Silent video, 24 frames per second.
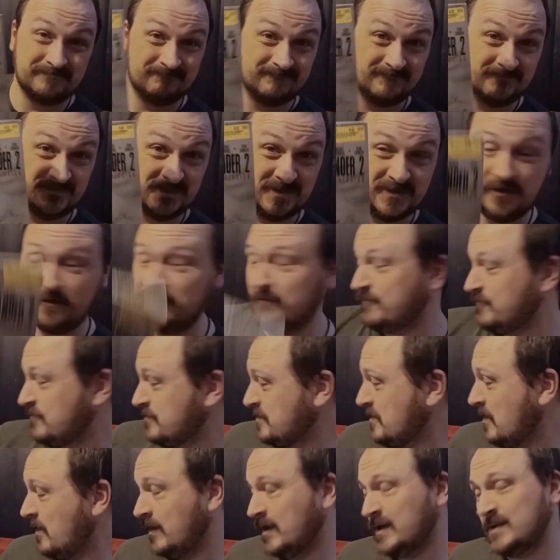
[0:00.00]
So for
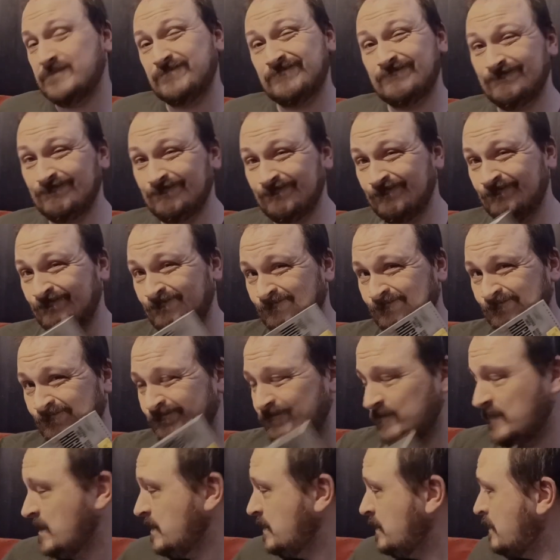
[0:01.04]
$1,
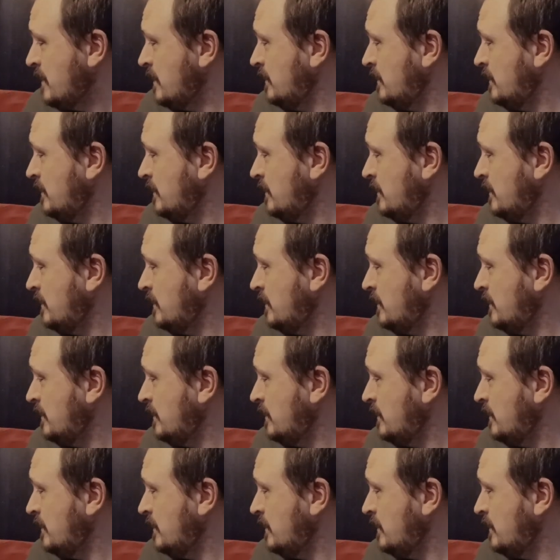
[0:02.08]
you know,